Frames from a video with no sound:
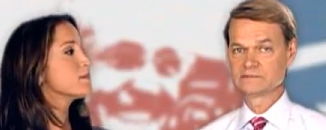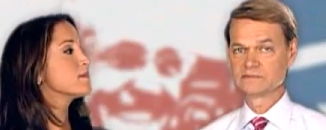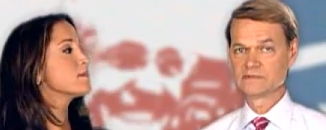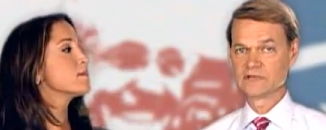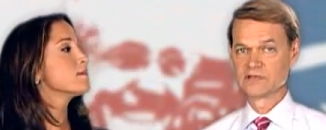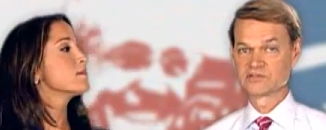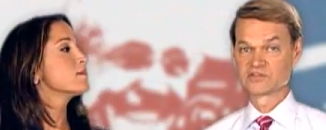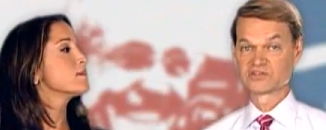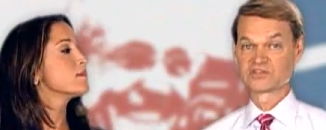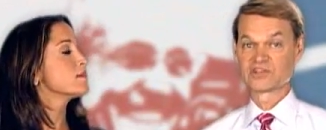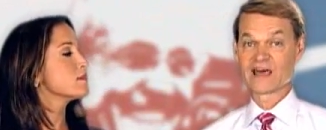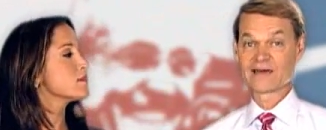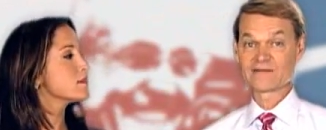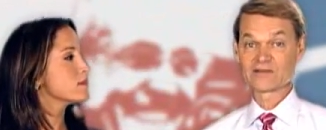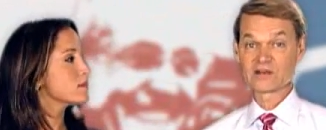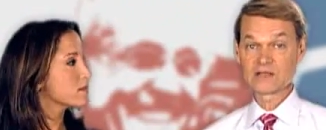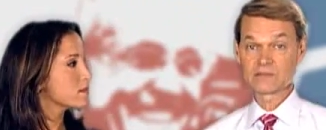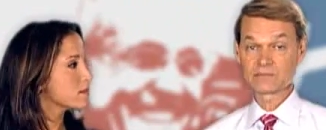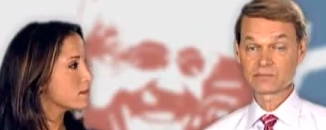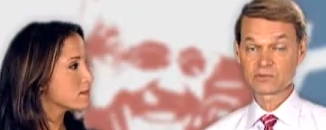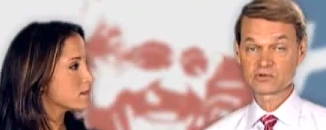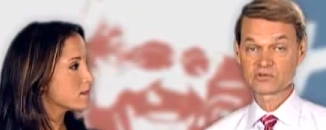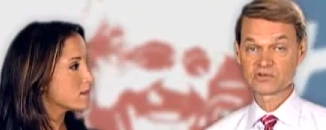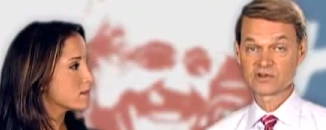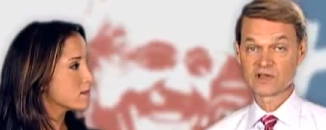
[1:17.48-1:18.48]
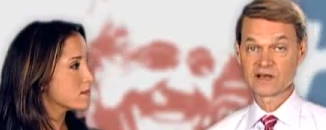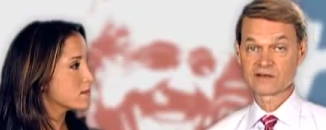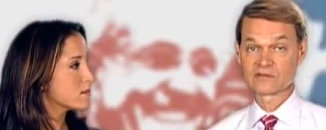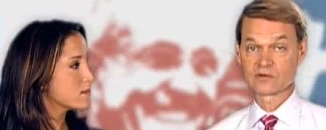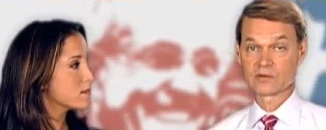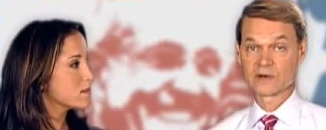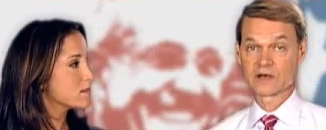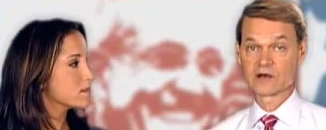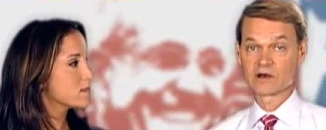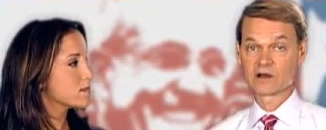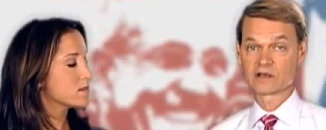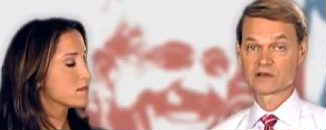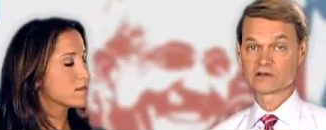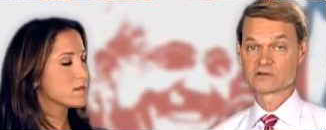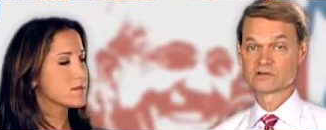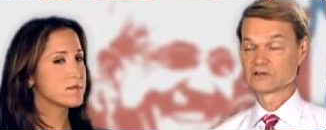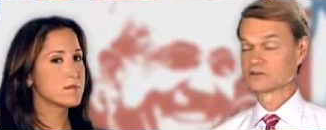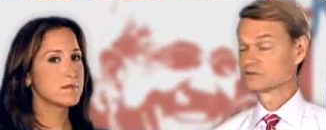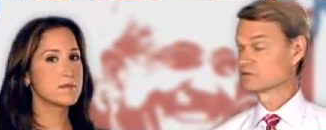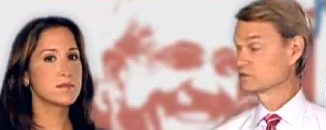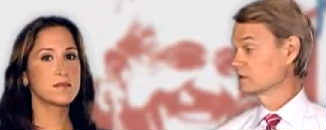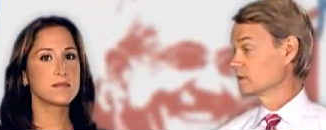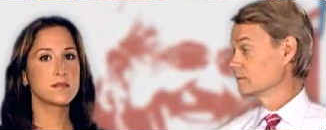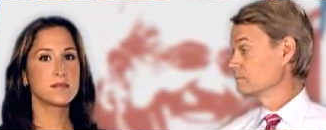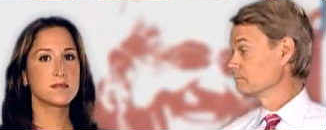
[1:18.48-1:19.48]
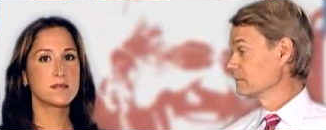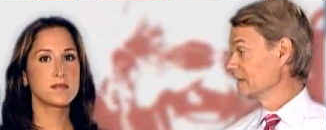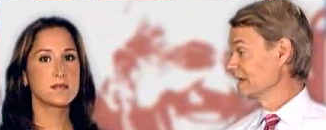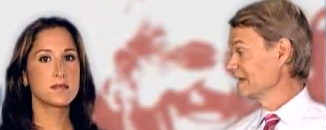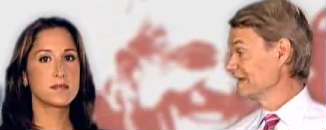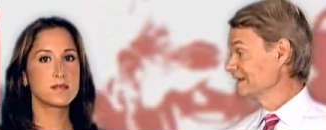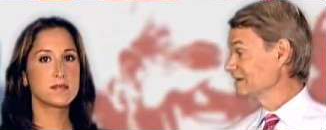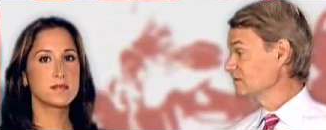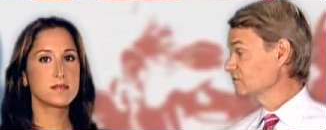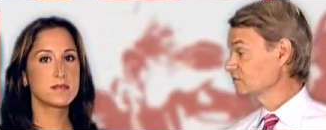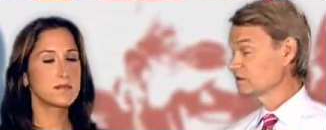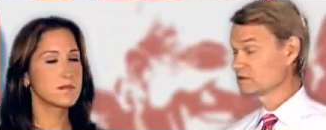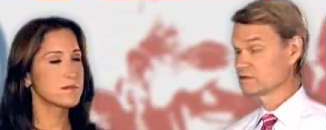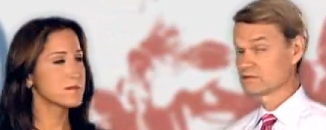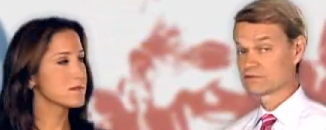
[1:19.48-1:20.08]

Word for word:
Speaker 1: 70% of Americans, it's an amazing